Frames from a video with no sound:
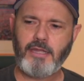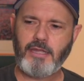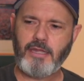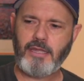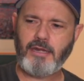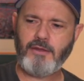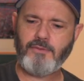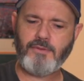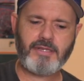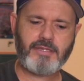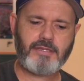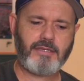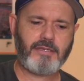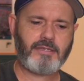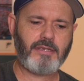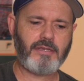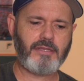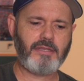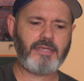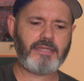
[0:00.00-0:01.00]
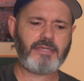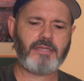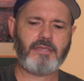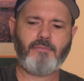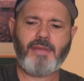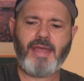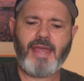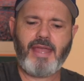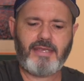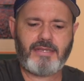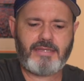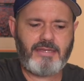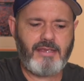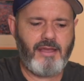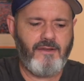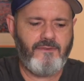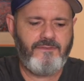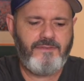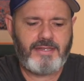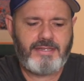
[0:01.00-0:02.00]
Anyways, so this is the bag
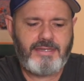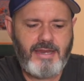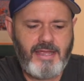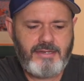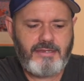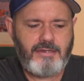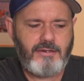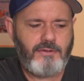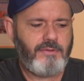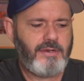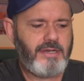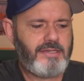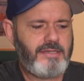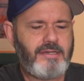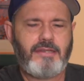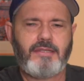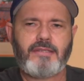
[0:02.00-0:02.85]
itself. It's nice and rigid.